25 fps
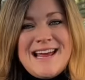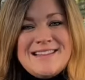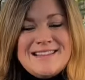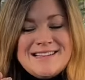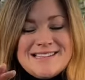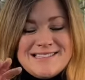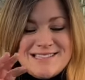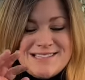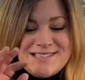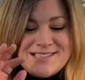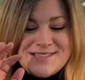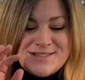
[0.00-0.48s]

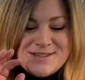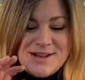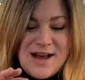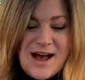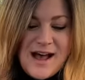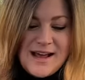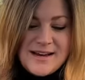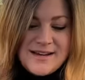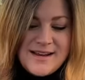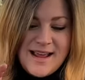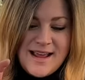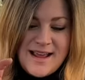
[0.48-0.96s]
This is
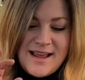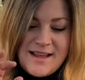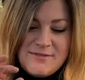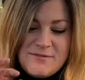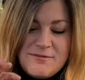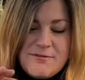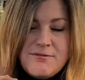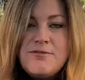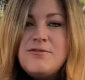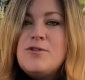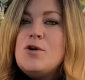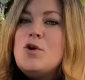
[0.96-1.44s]
not a
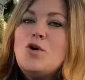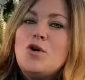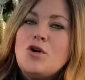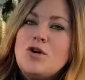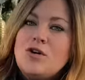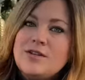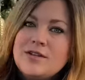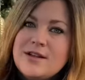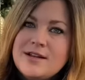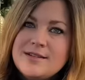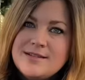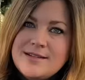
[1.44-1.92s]

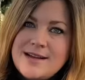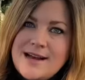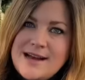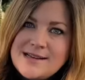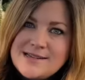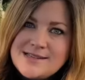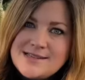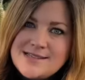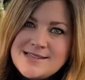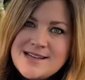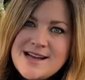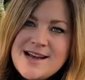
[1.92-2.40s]
full
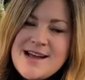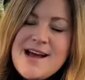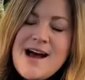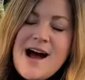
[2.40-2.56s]
list.